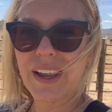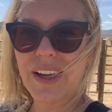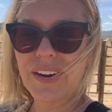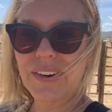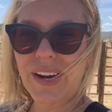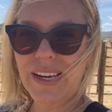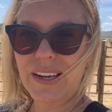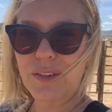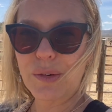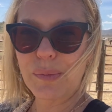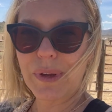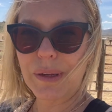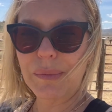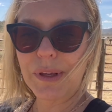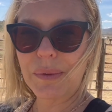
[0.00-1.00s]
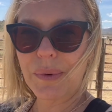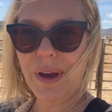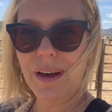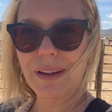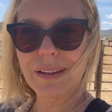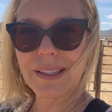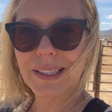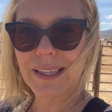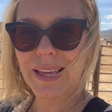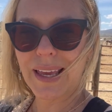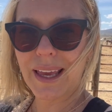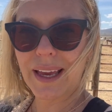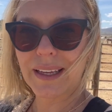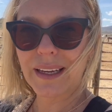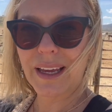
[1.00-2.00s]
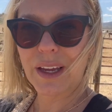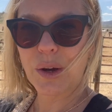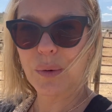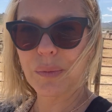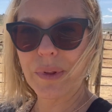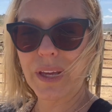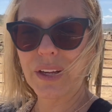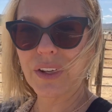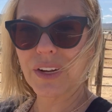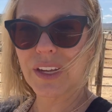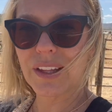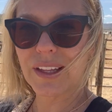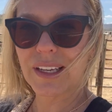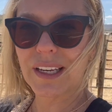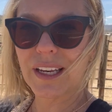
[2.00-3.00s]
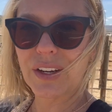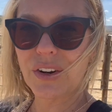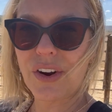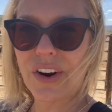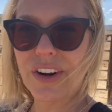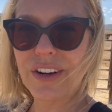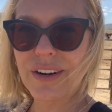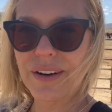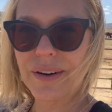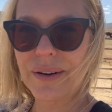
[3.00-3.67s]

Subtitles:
All right, everybody, be well, and I hope that you're healing in your heart.